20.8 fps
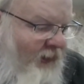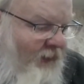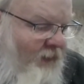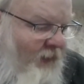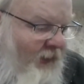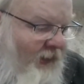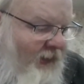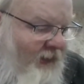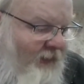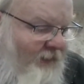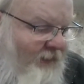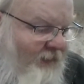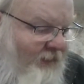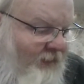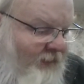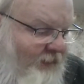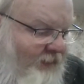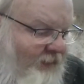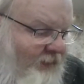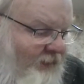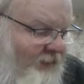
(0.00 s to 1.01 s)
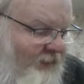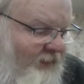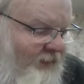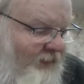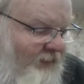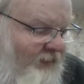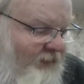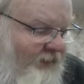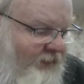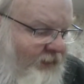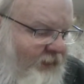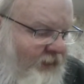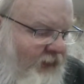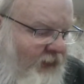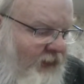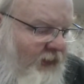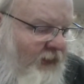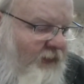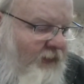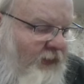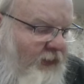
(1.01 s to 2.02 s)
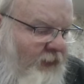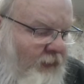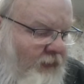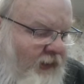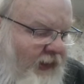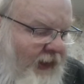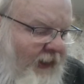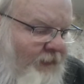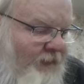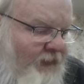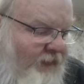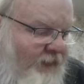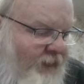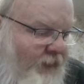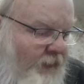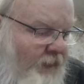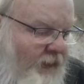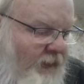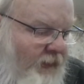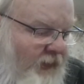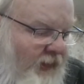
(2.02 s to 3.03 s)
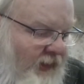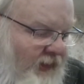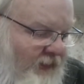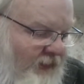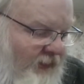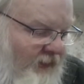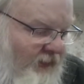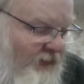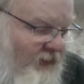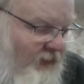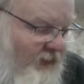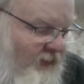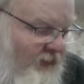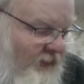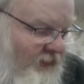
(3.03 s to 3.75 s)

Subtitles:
Well, there are 2 types of hobo nickels.